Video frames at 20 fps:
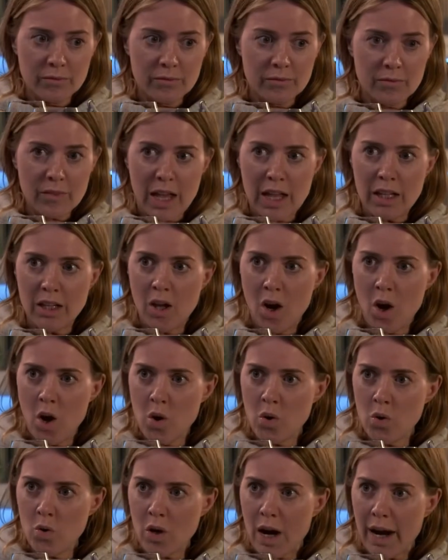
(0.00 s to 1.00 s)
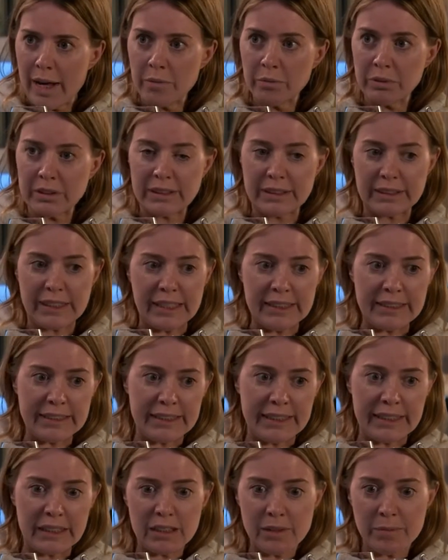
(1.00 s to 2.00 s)
Hello, I'm sat
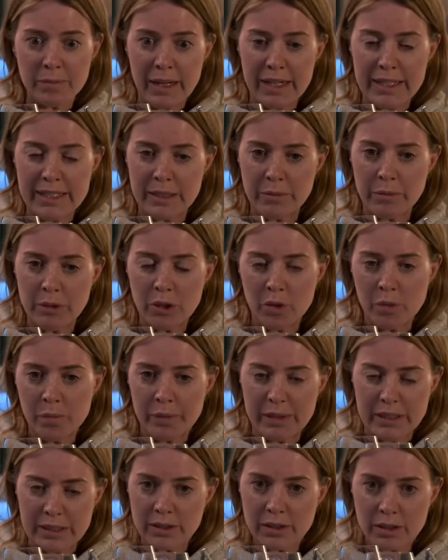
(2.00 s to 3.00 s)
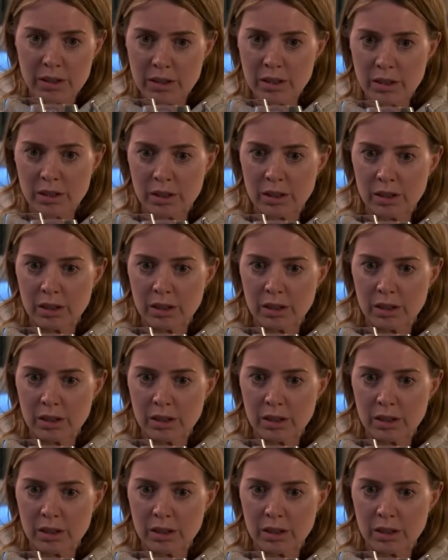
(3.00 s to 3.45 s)
here minding my own business.